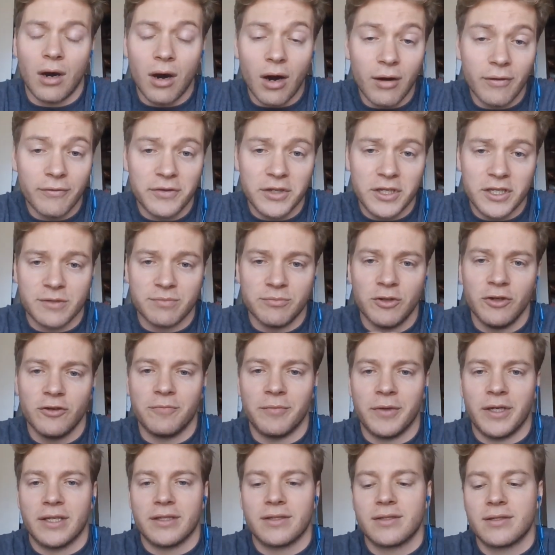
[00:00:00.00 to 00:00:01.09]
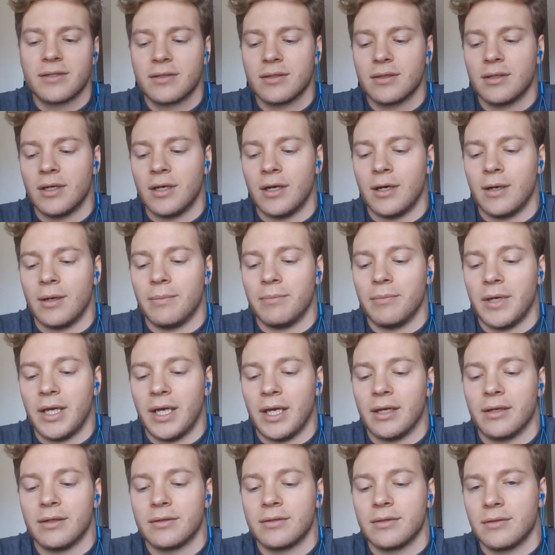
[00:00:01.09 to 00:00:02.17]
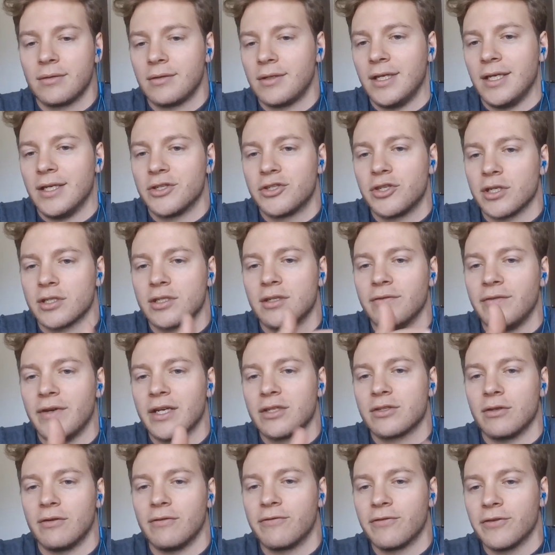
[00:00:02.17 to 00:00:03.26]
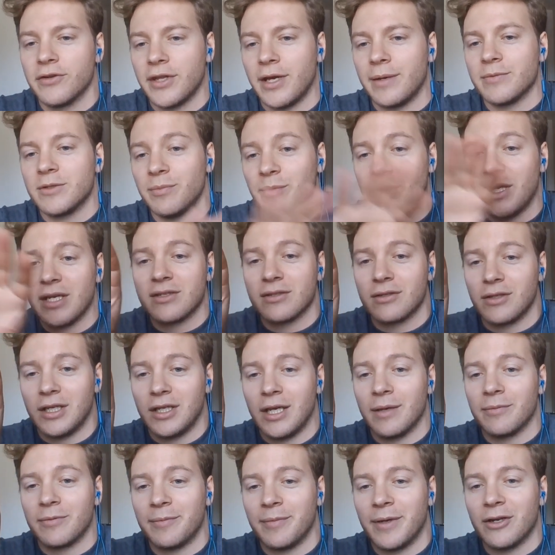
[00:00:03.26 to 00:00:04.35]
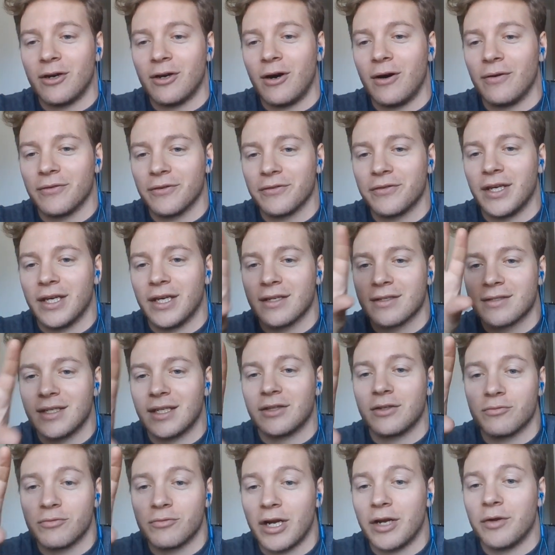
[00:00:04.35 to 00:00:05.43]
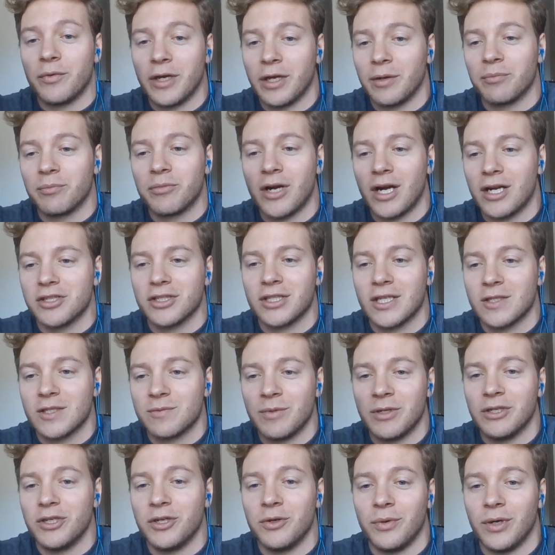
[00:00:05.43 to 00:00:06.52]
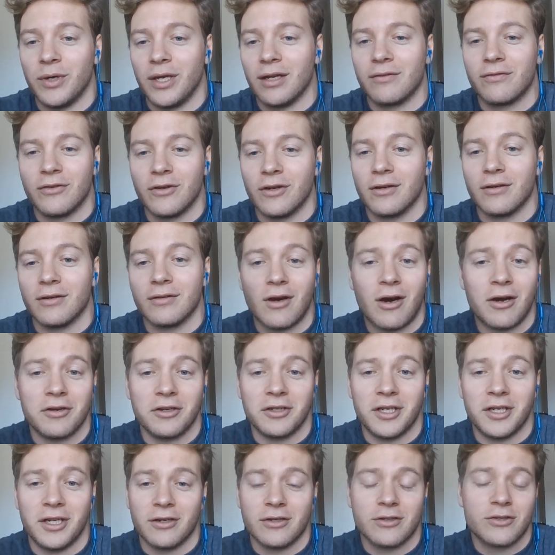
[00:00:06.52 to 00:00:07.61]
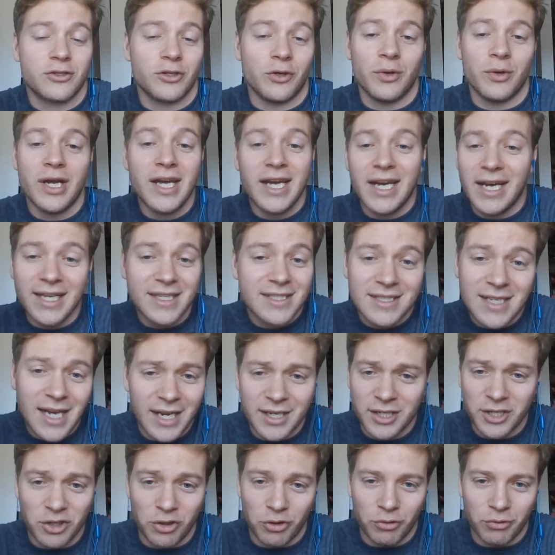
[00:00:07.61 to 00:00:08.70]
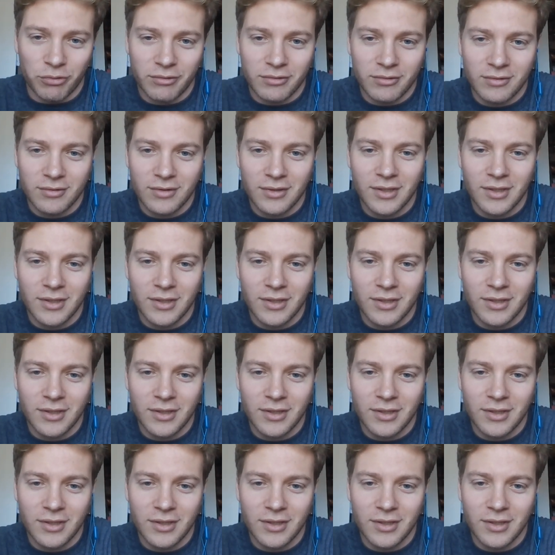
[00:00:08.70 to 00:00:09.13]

of these movements, and he is just a vessel for them to basically implement all the things that the right wing project has been doing for 100 years. So it's not new.